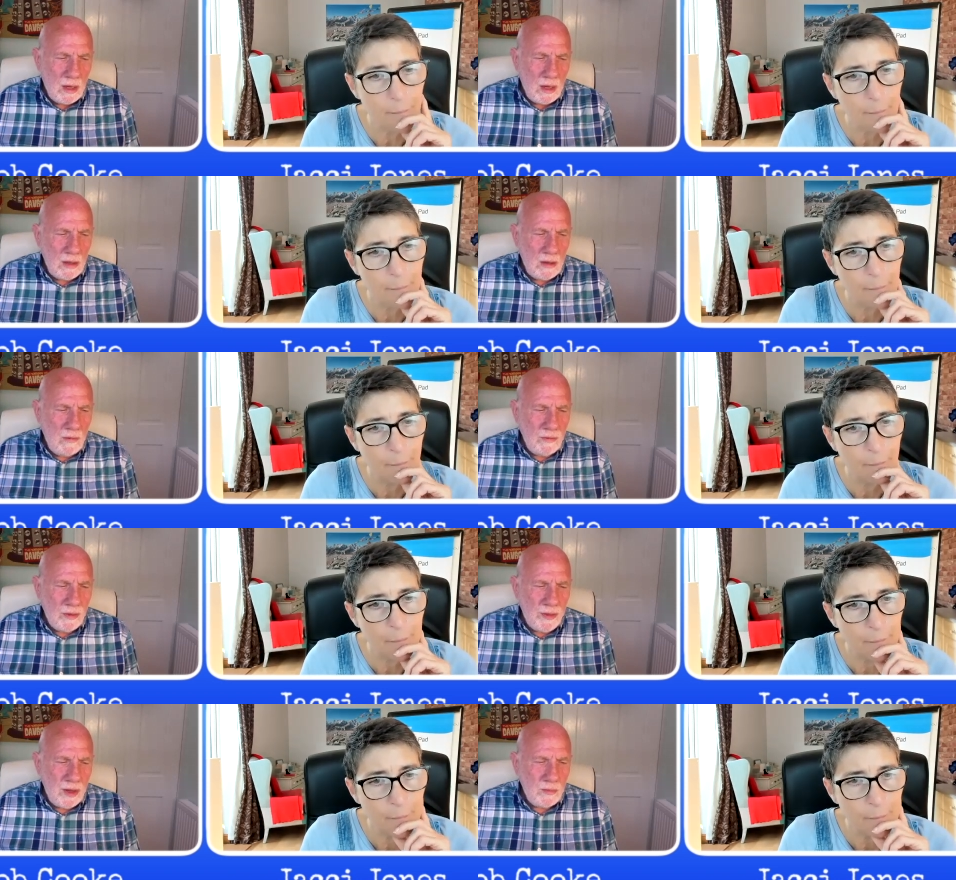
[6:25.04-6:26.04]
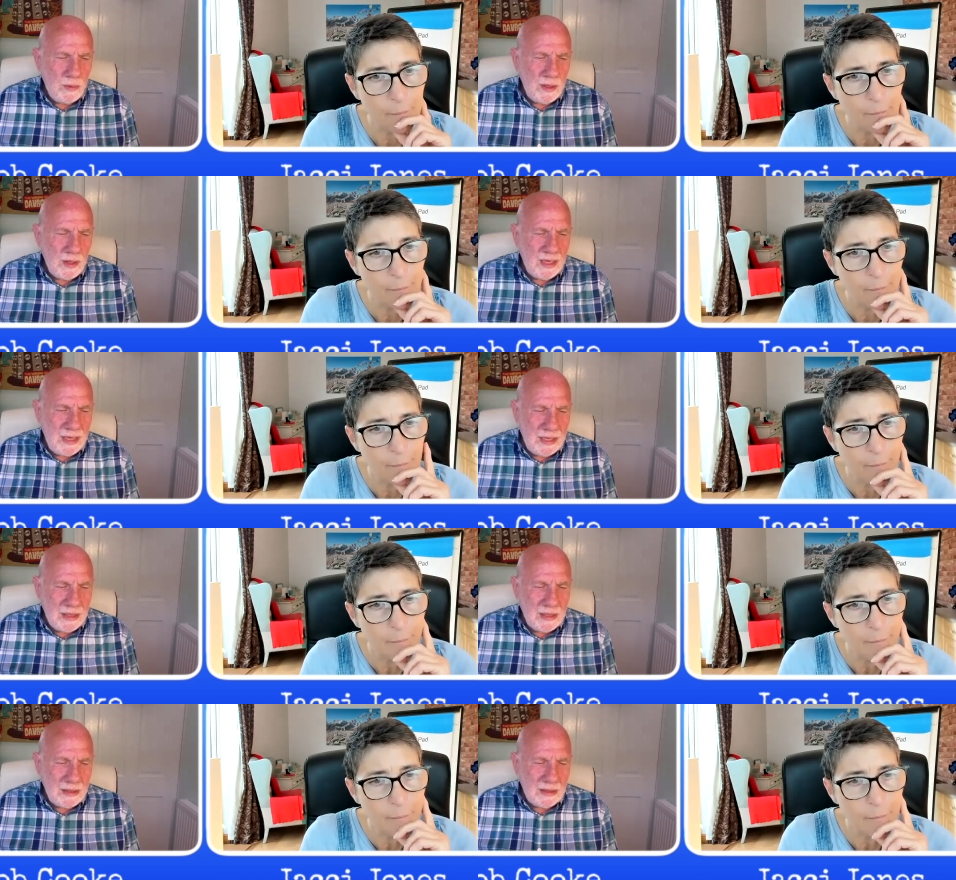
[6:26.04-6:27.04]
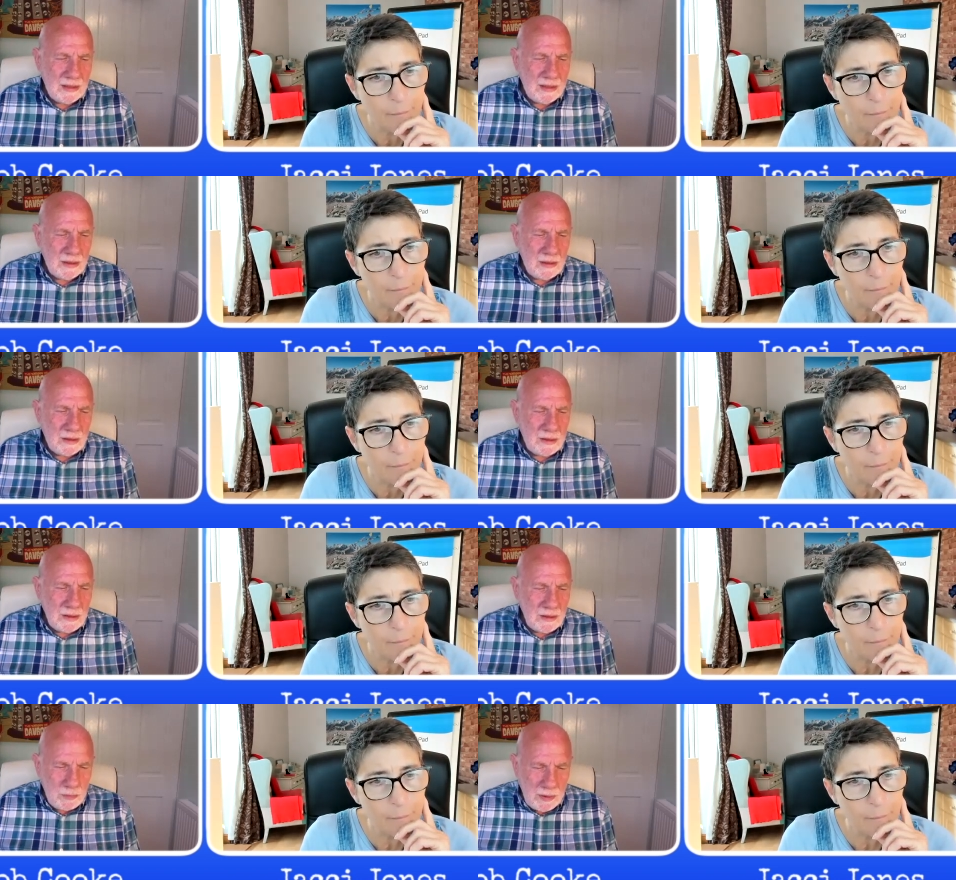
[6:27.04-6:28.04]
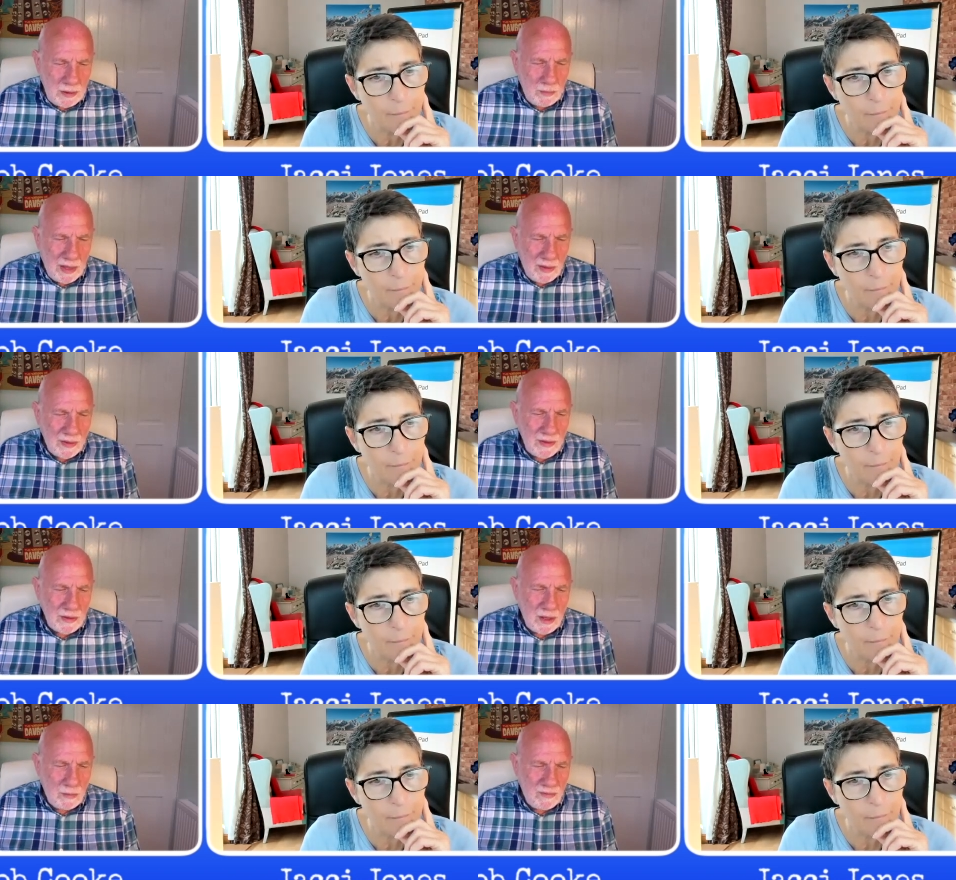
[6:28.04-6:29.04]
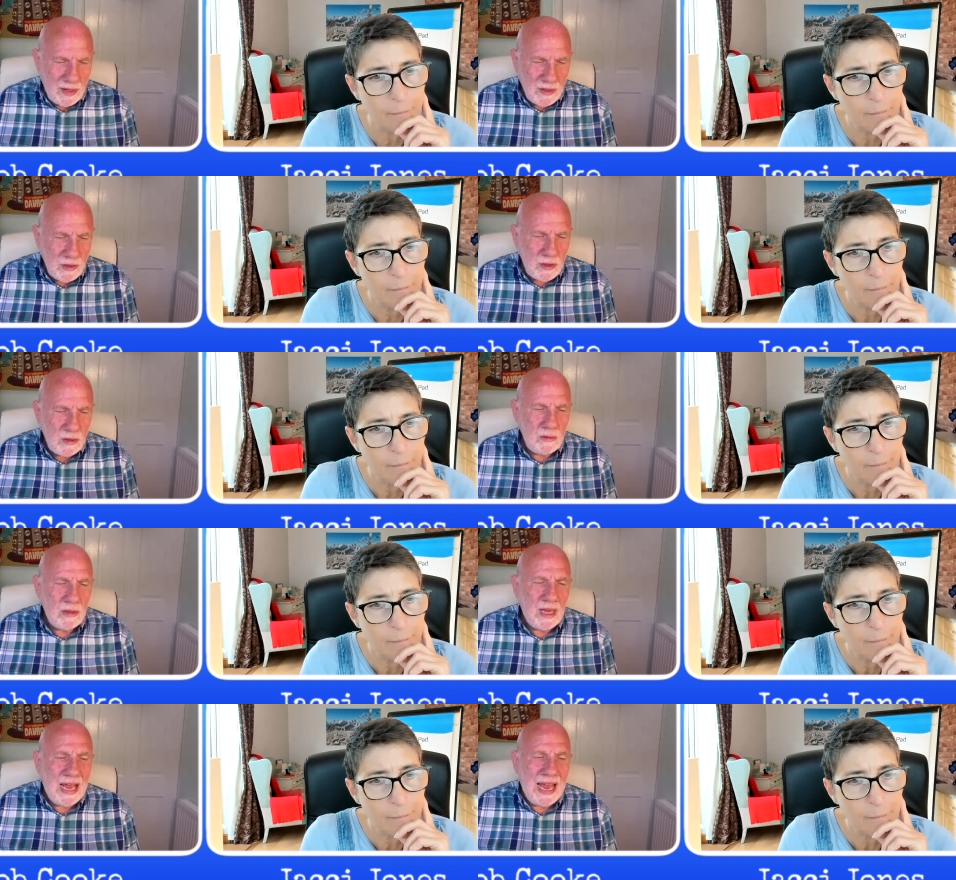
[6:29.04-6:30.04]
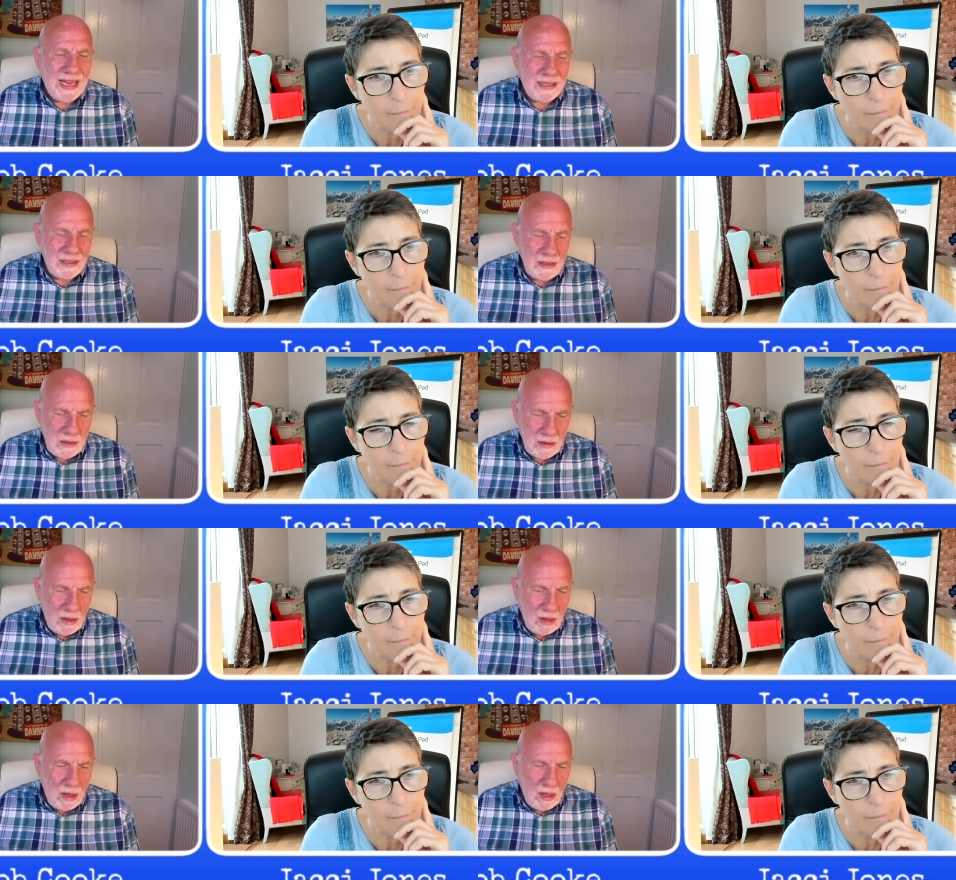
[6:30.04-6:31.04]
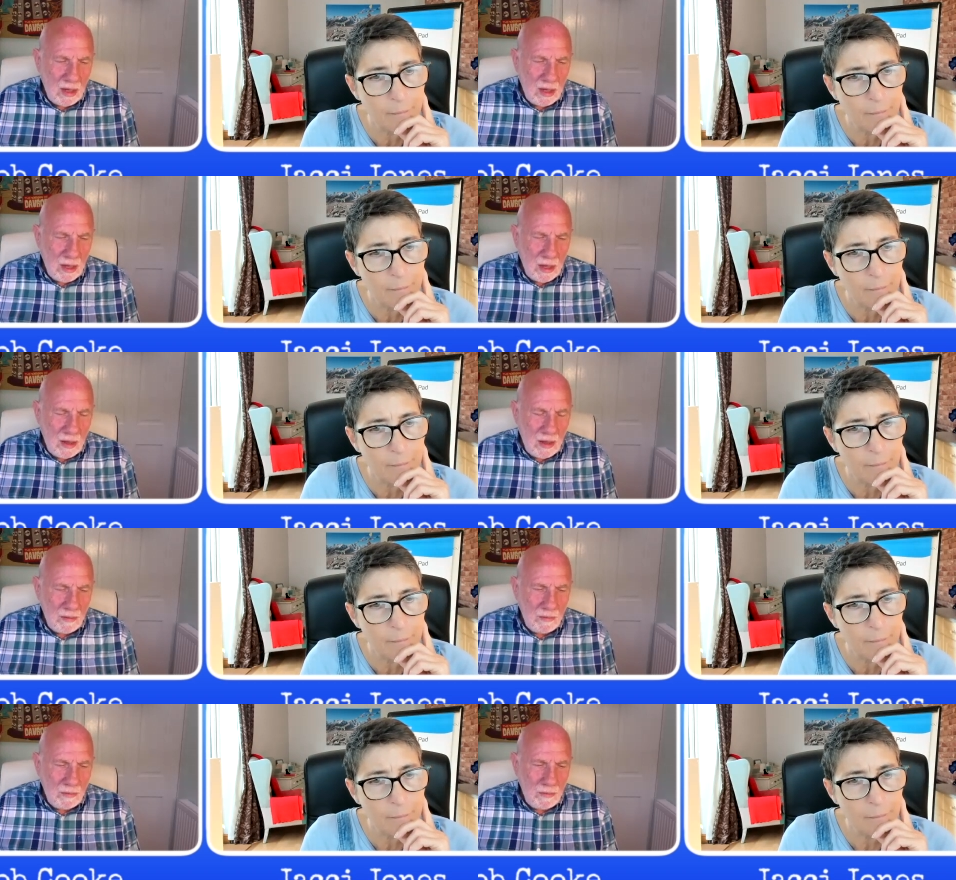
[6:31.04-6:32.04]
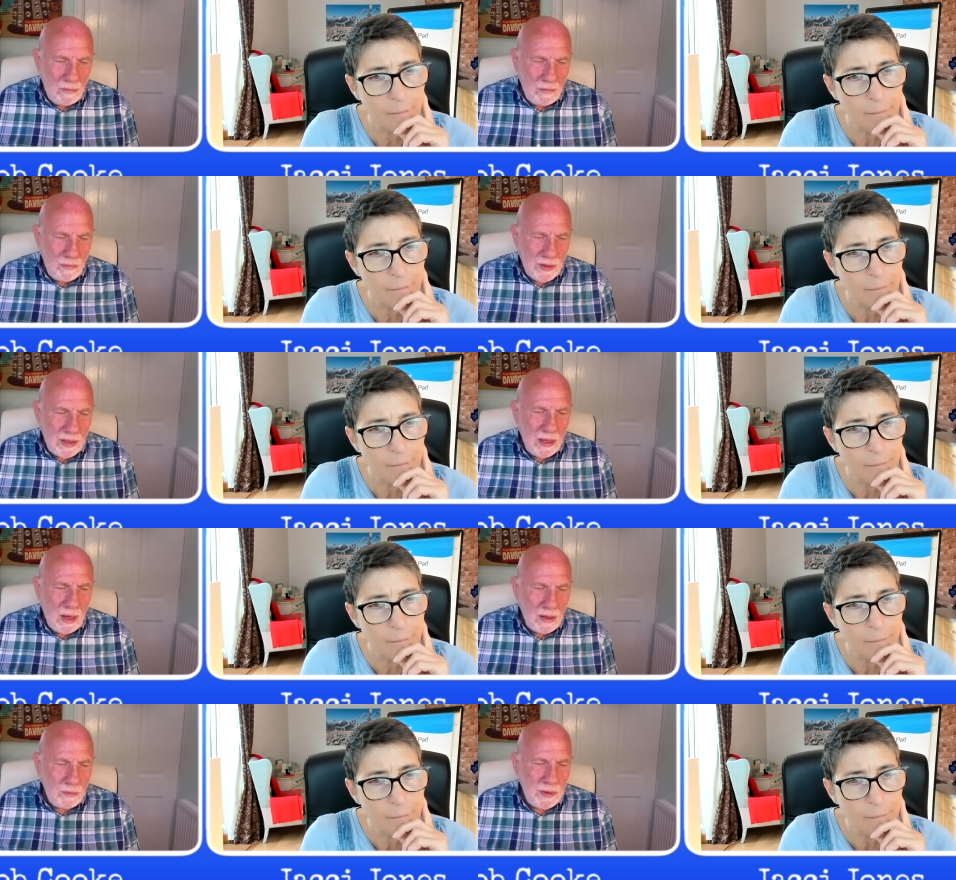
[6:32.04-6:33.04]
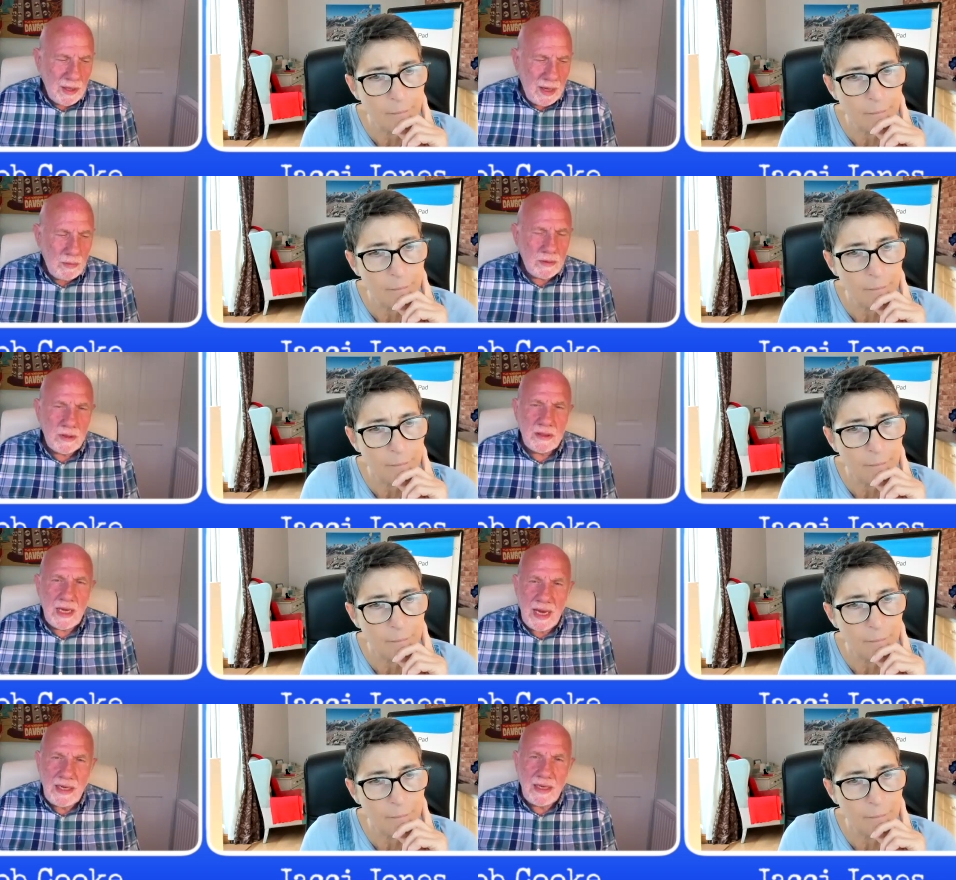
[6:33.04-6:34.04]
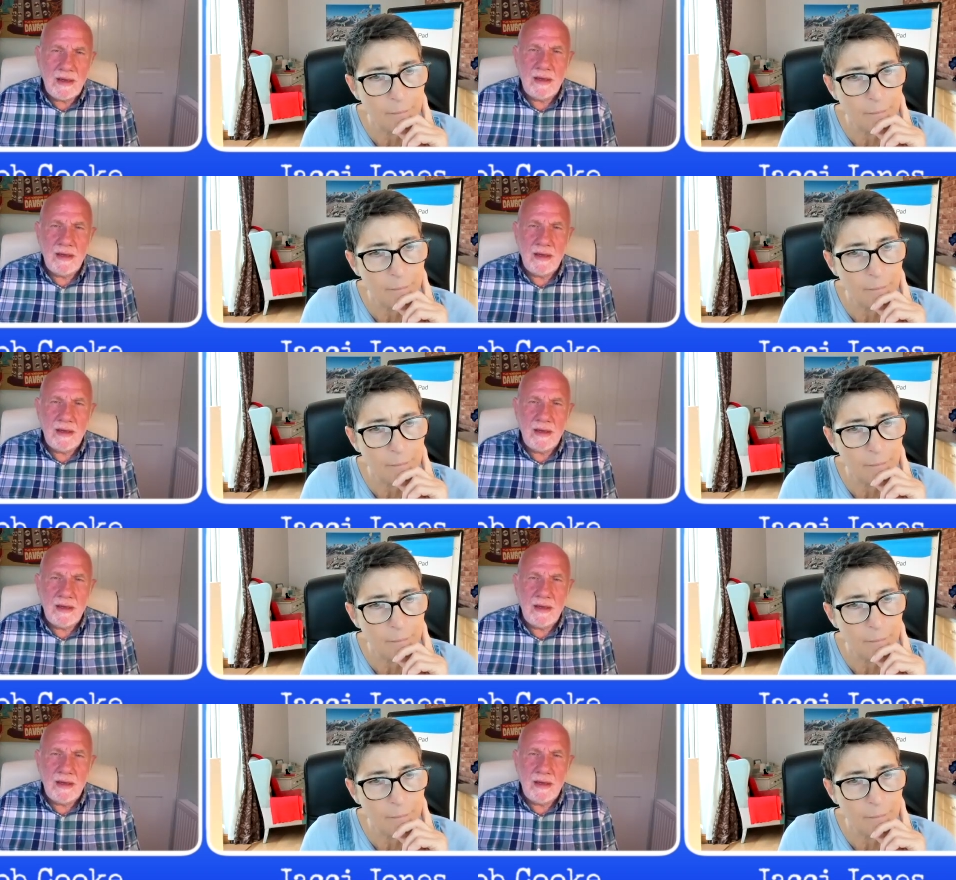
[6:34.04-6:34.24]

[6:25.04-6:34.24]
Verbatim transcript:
Speaker 1: a lot of the therapy has been about this type of attitude and um, the client being able to take